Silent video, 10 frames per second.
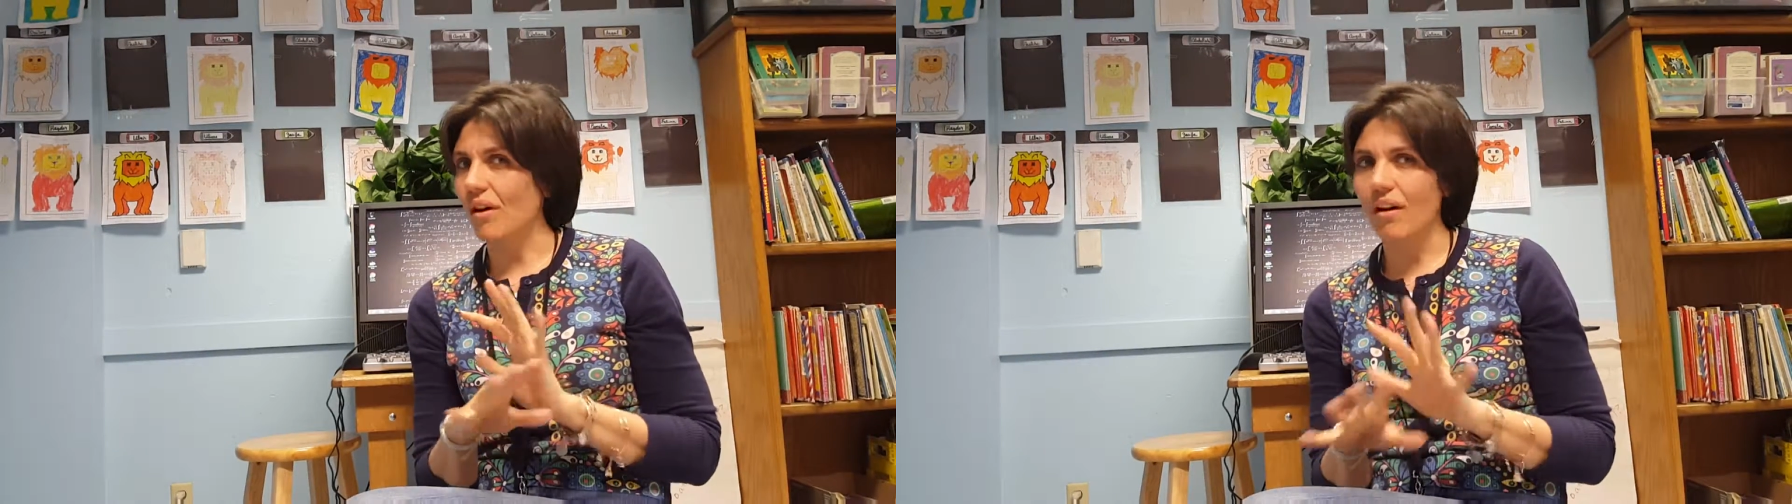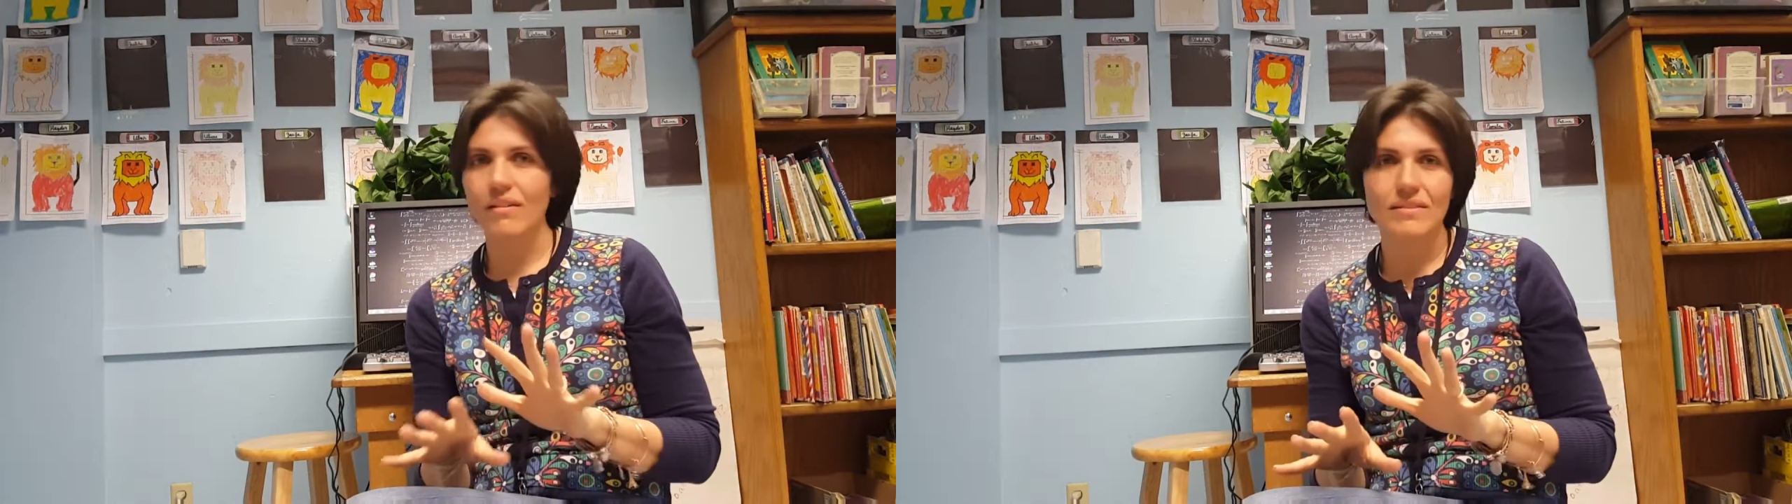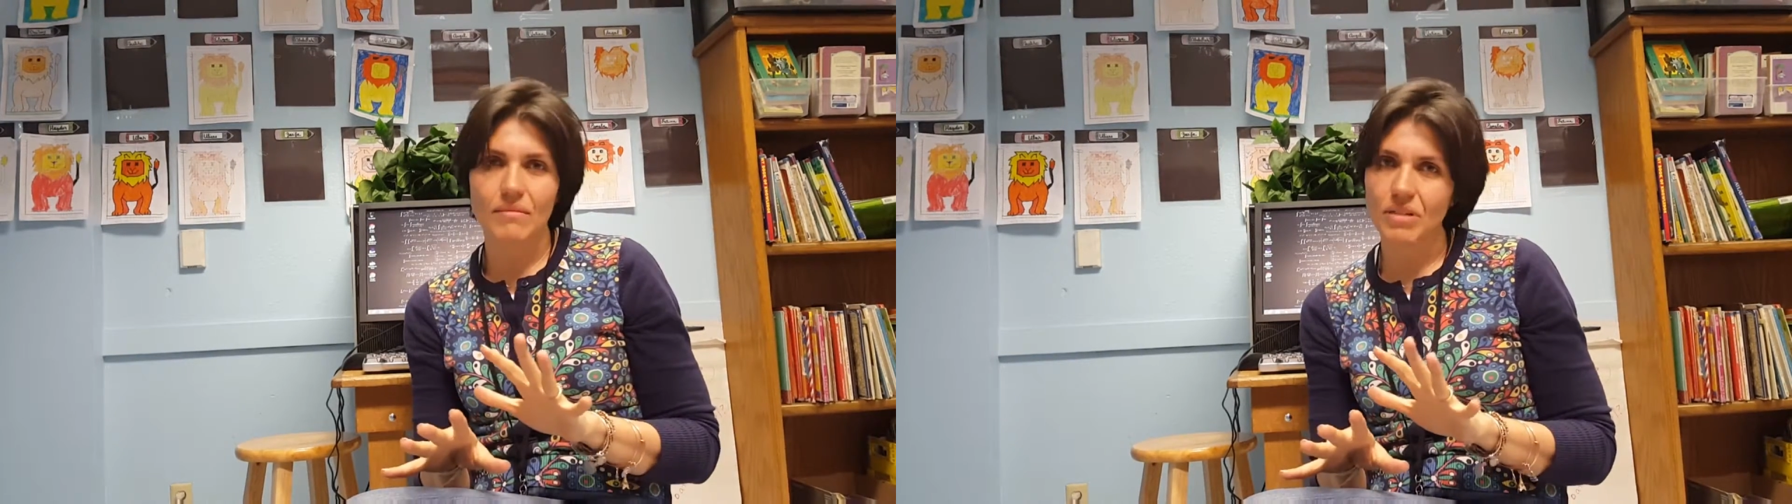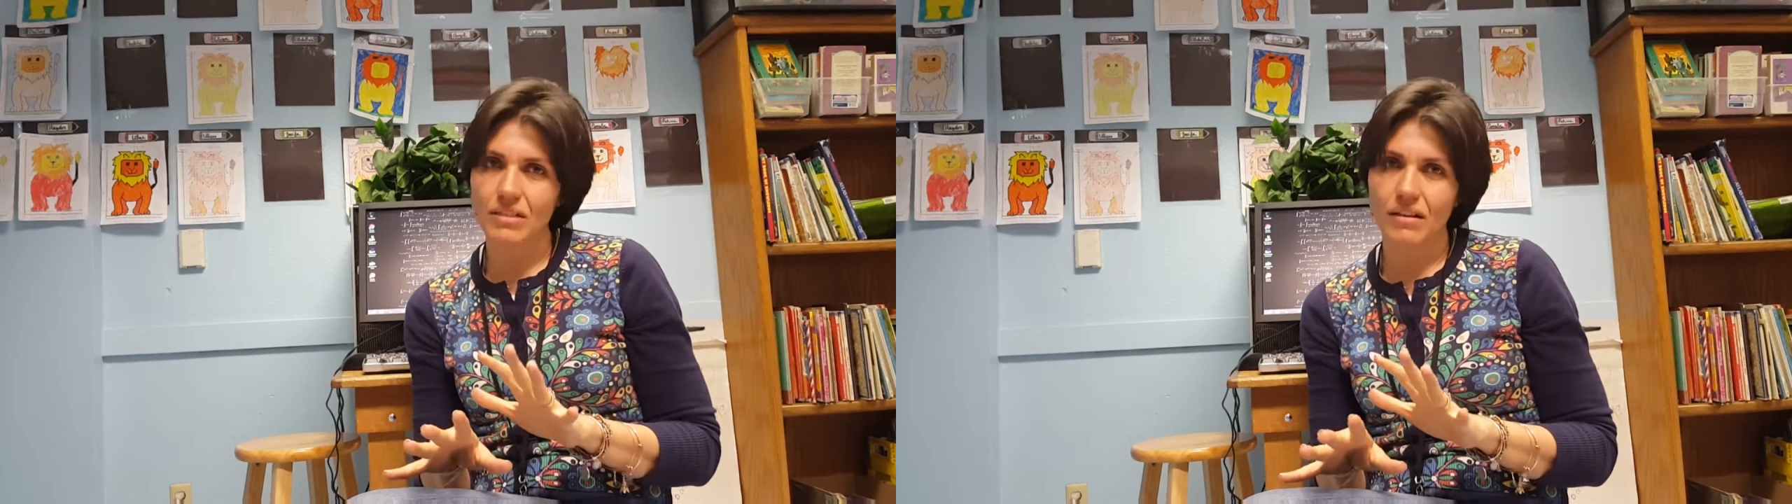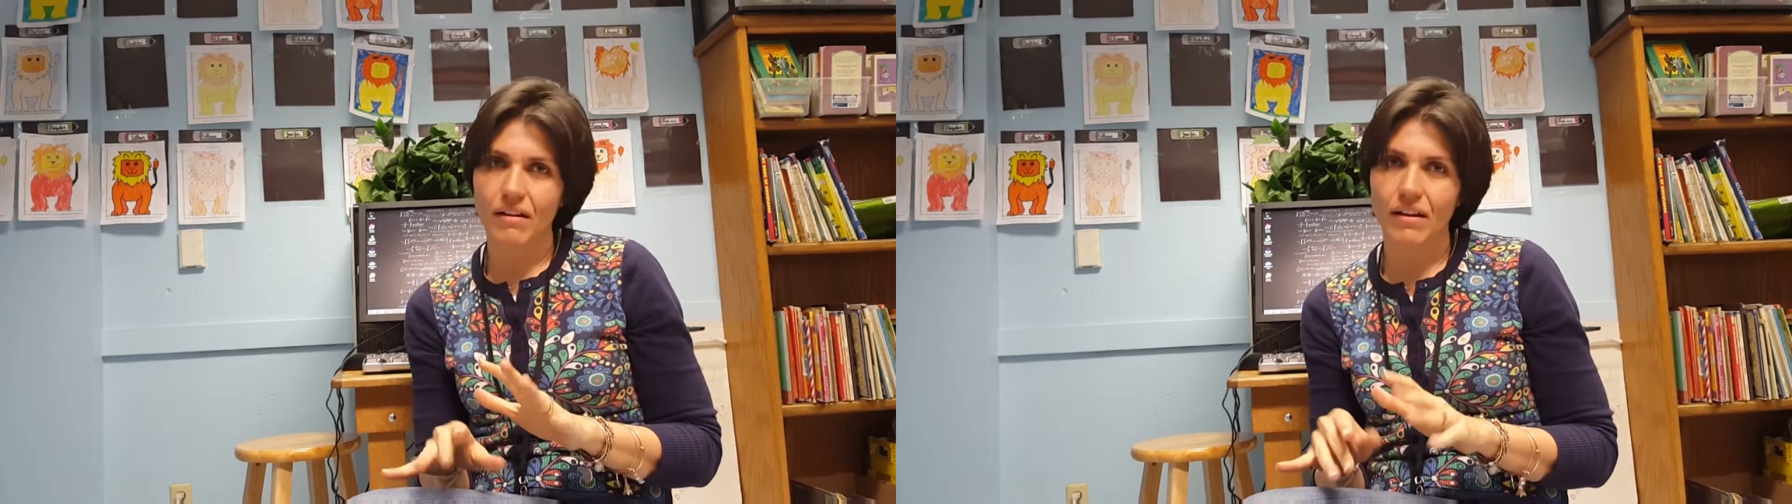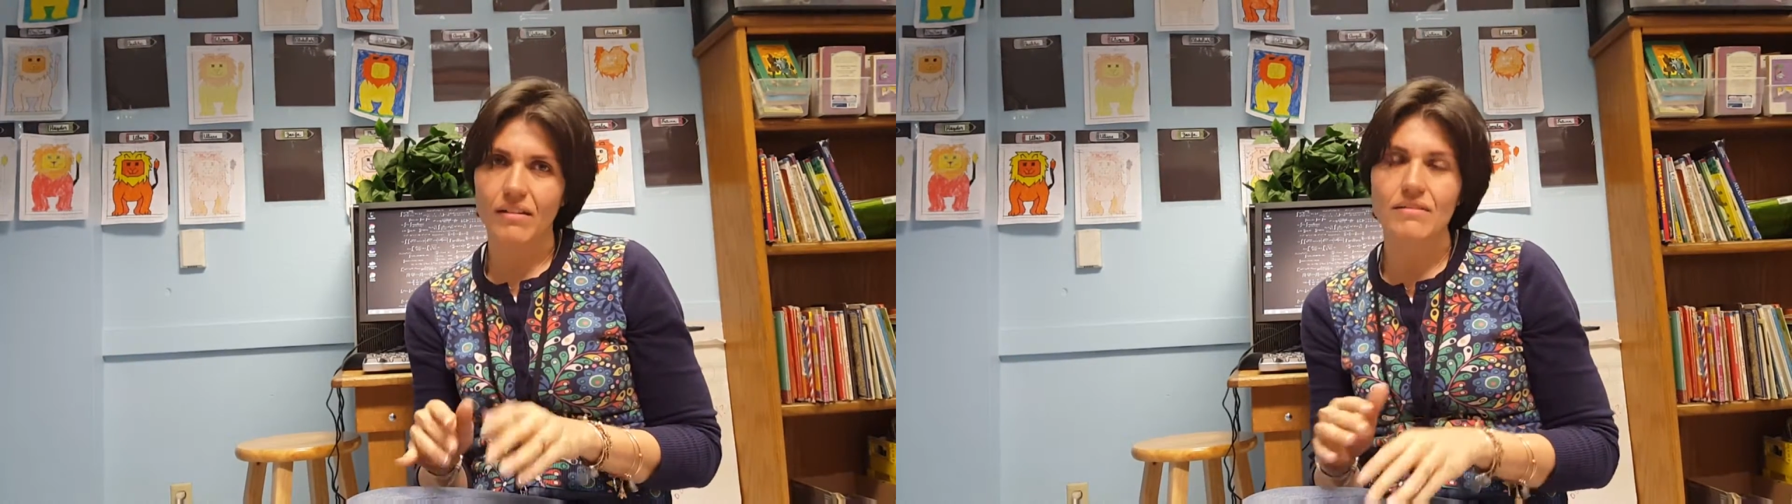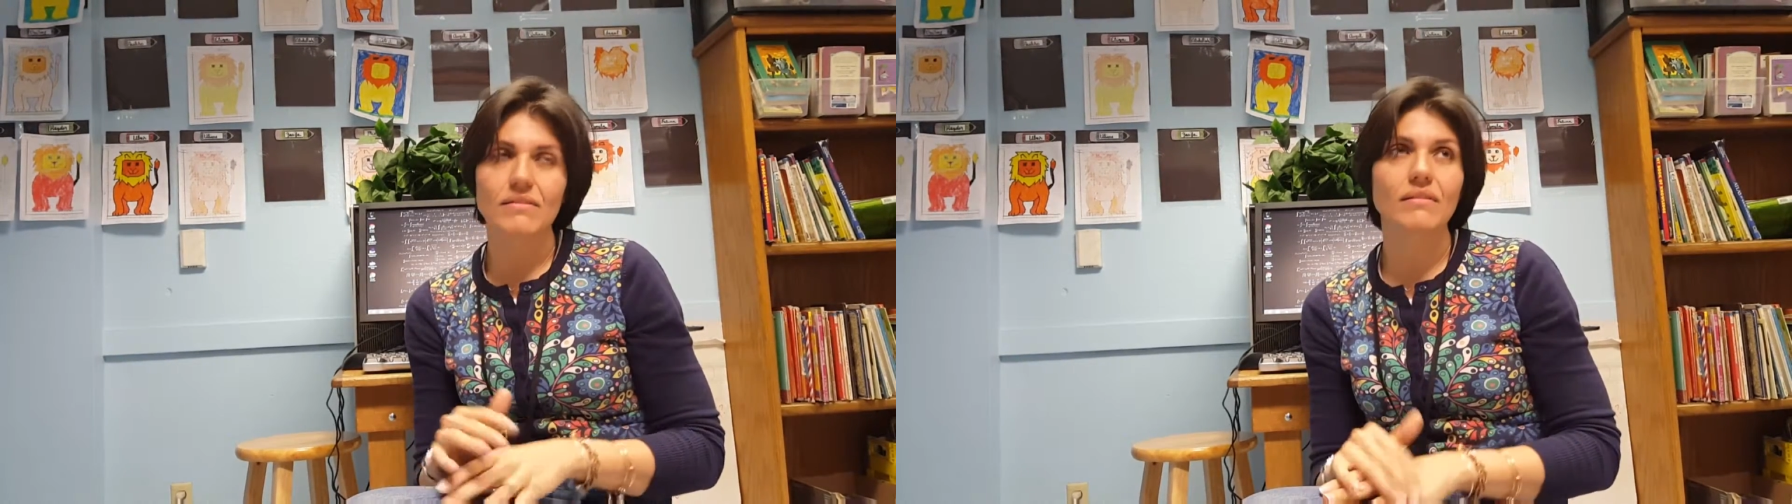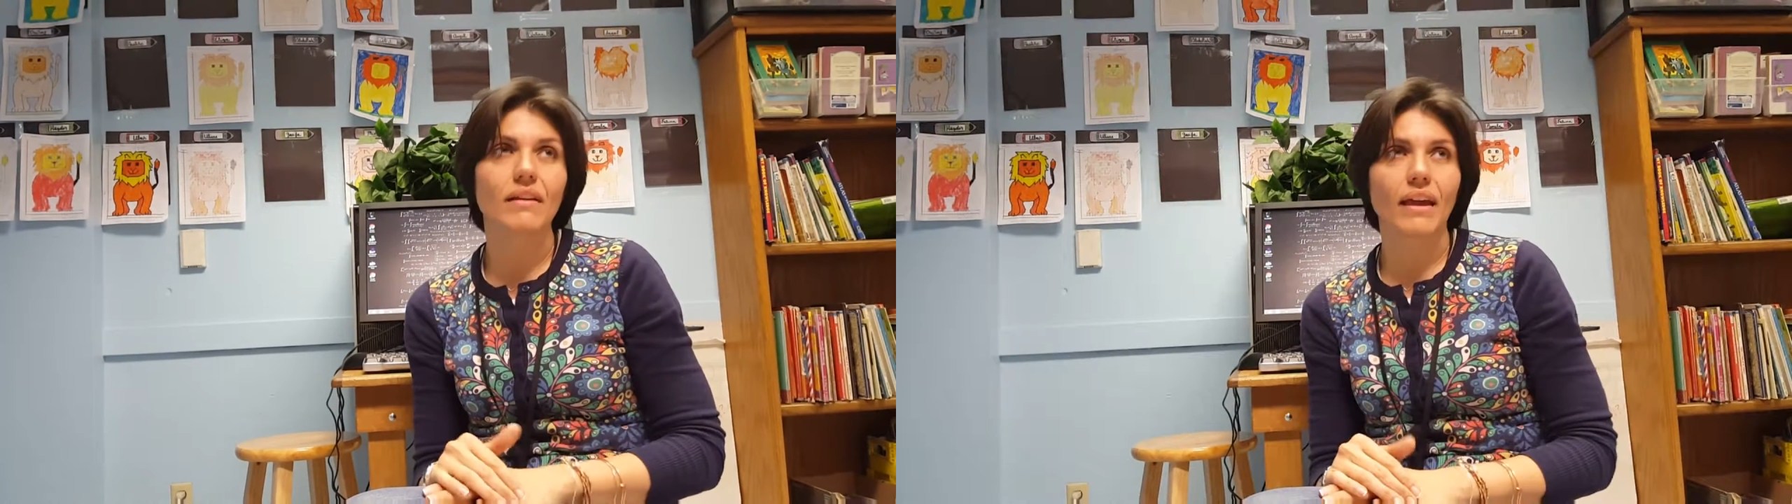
all subject areas.